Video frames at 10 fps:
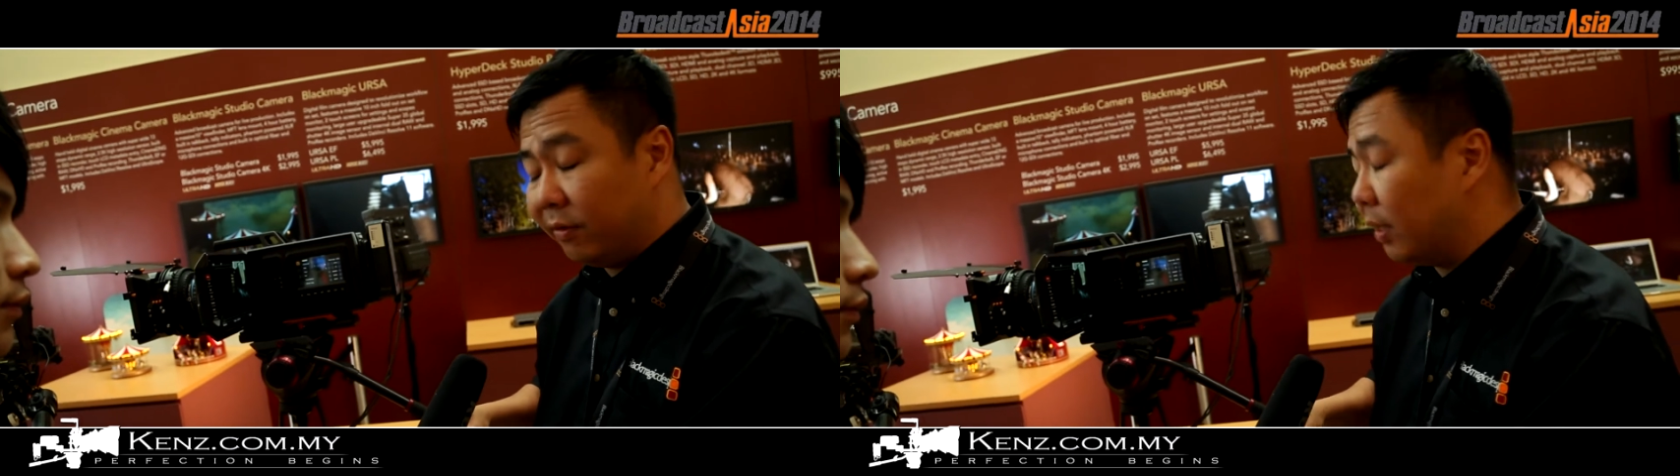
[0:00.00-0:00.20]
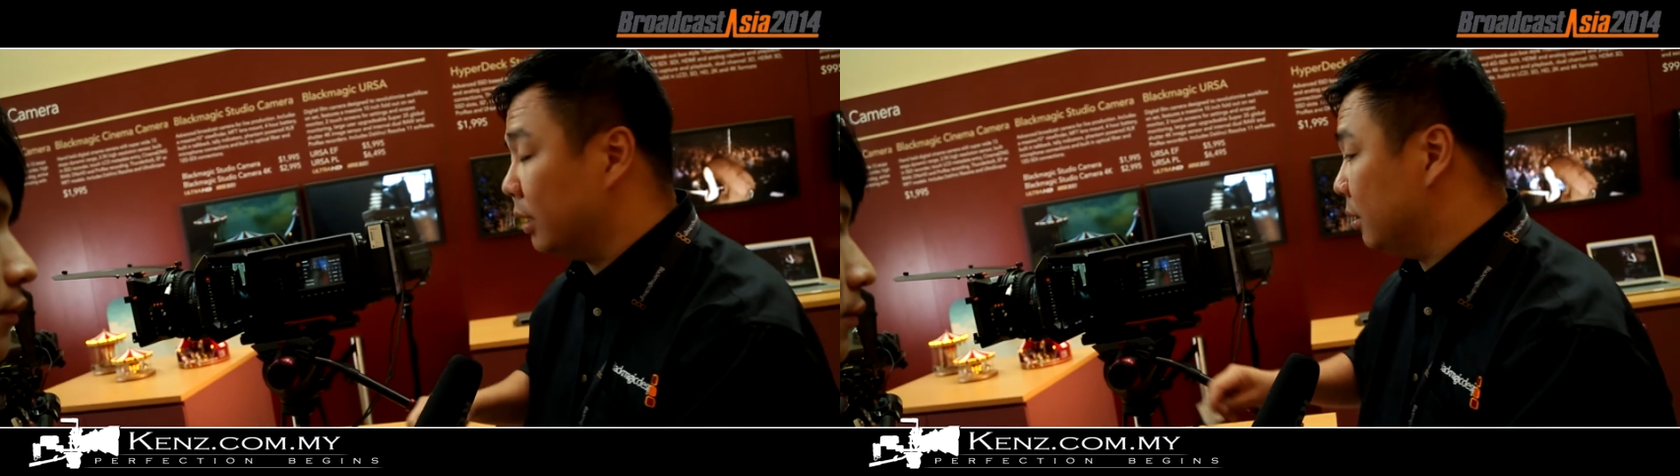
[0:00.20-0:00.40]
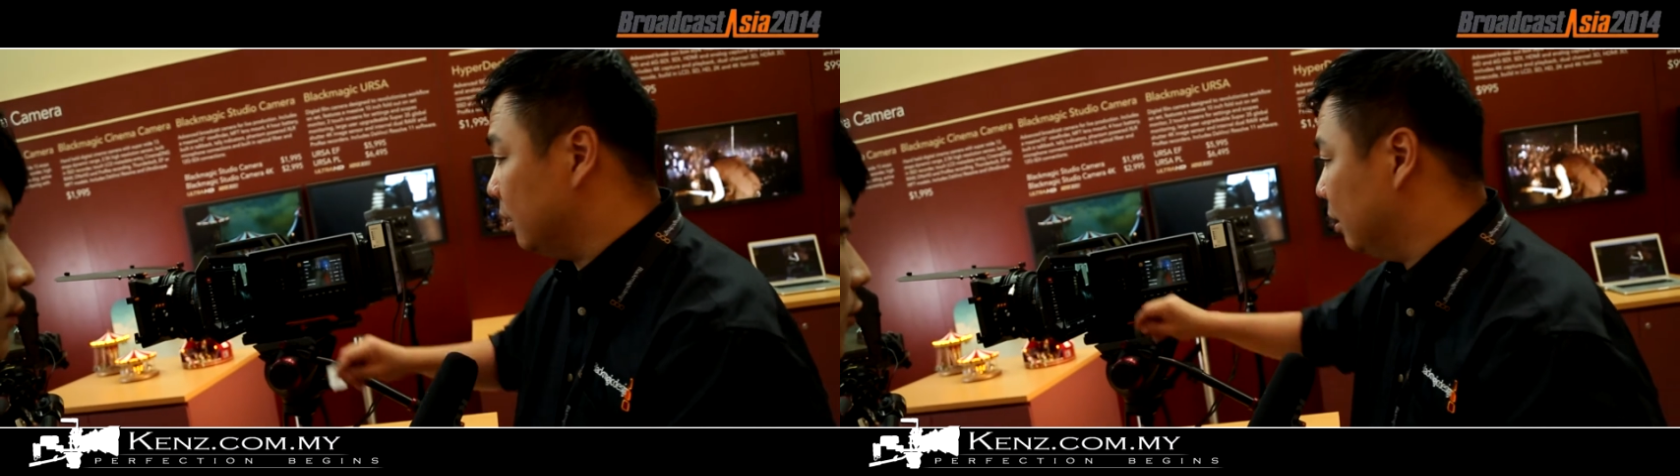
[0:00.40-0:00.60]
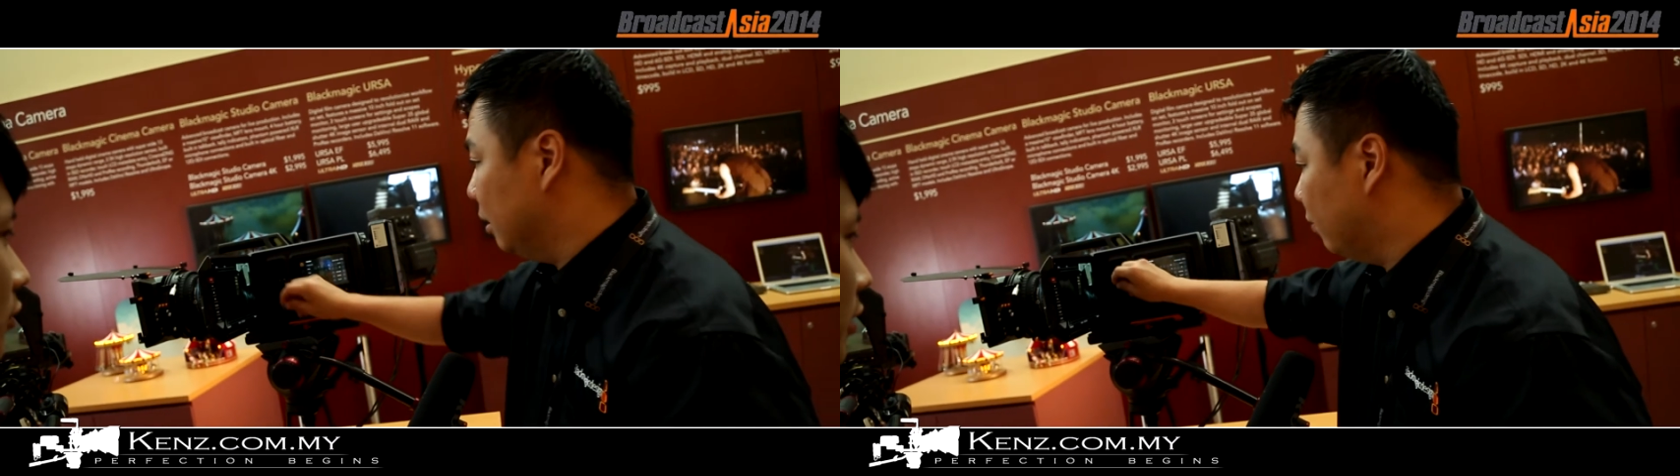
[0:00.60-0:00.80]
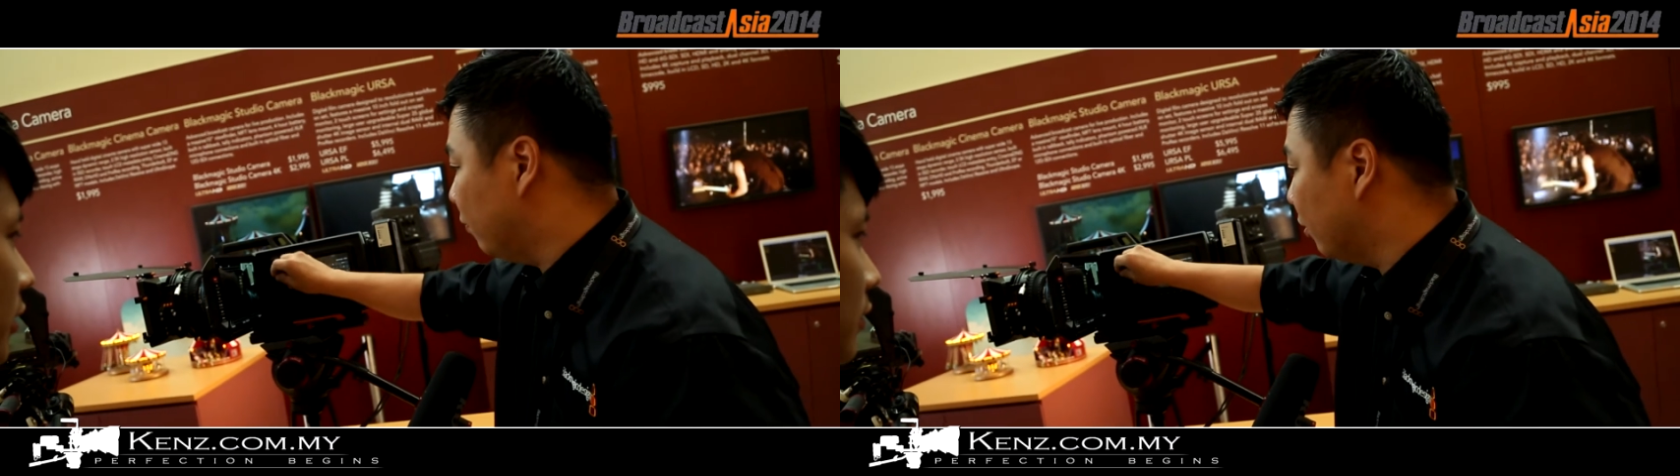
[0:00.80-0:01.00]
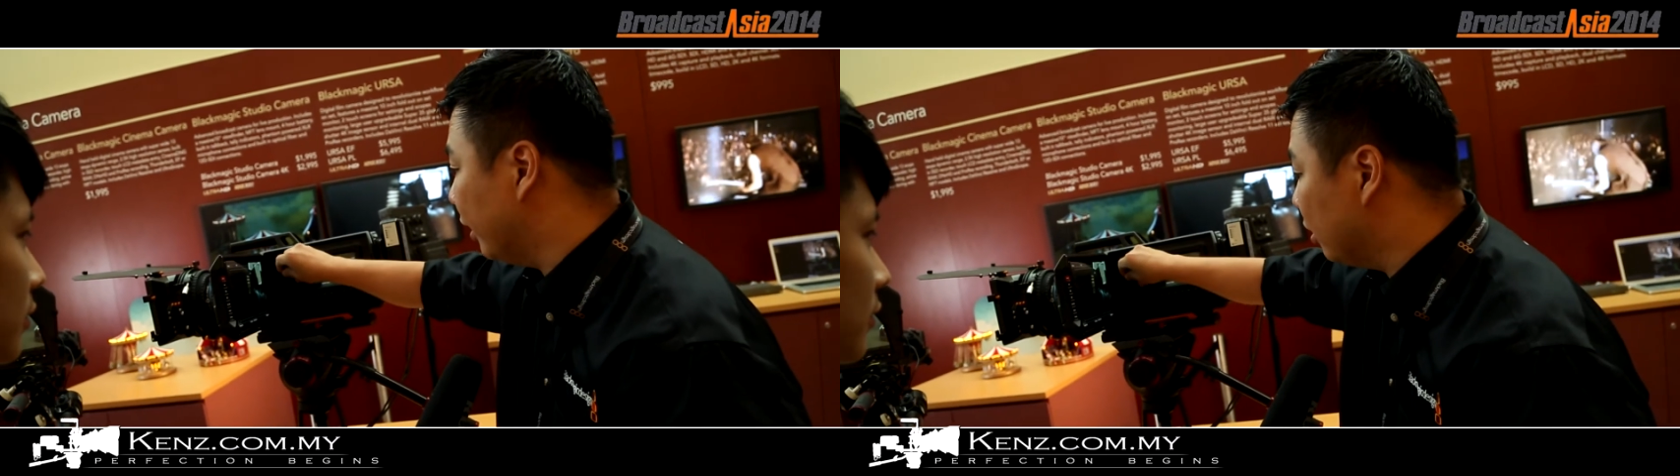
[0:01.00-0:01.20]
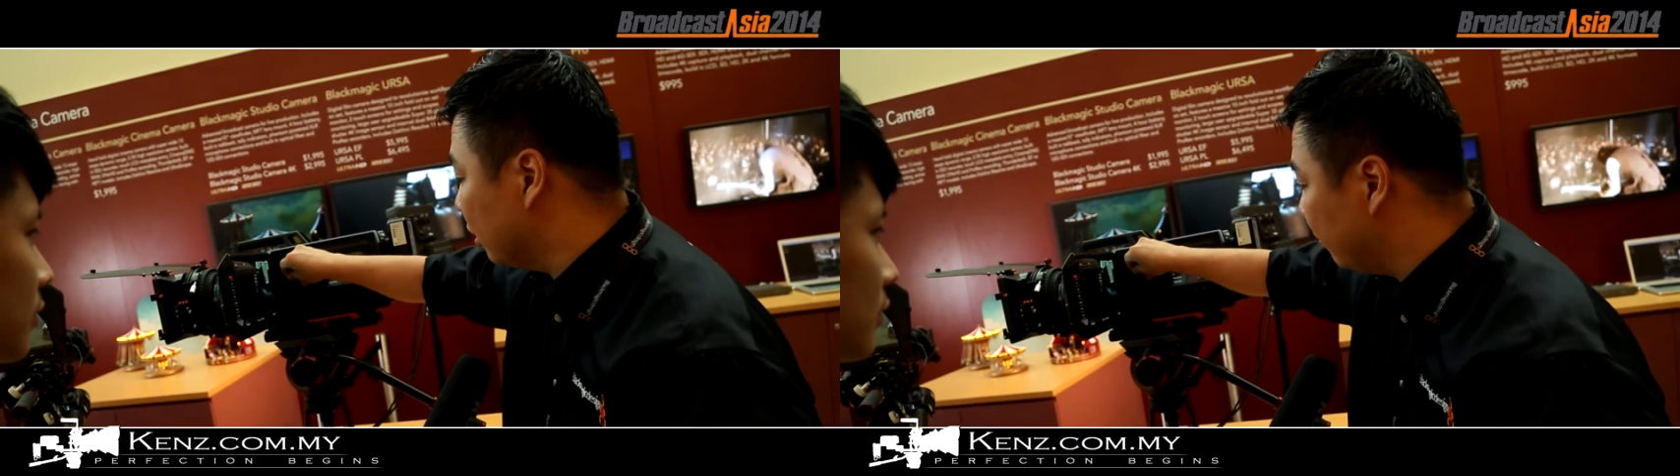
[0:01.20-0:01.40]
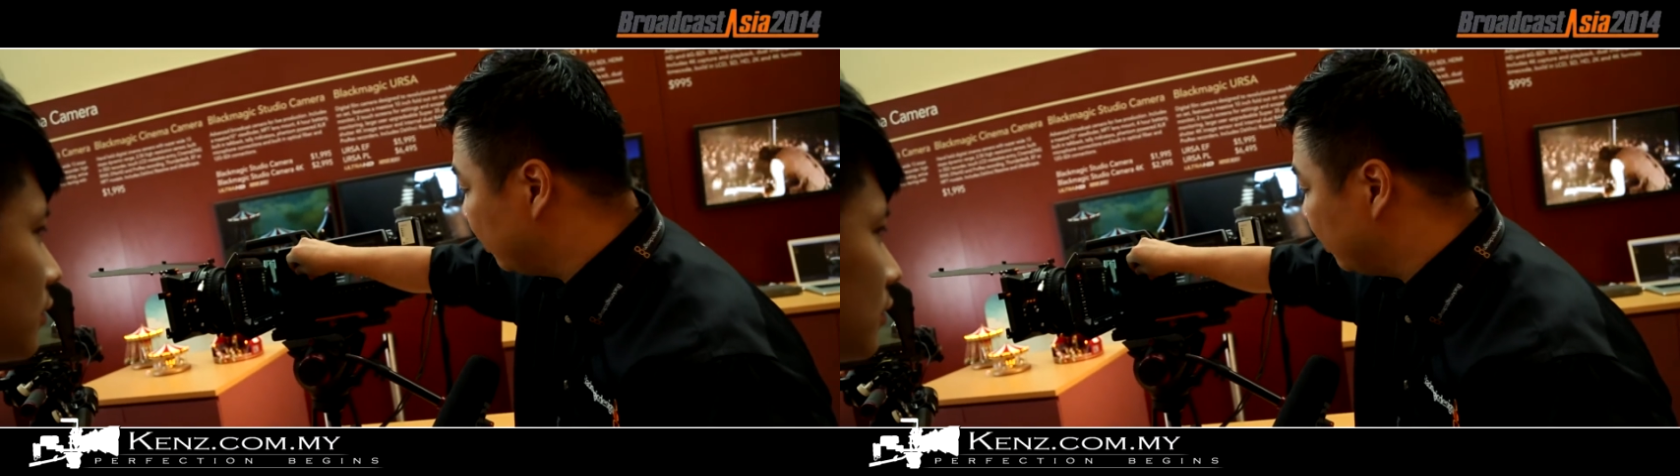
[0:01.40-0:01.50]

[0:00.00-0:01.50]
device for recording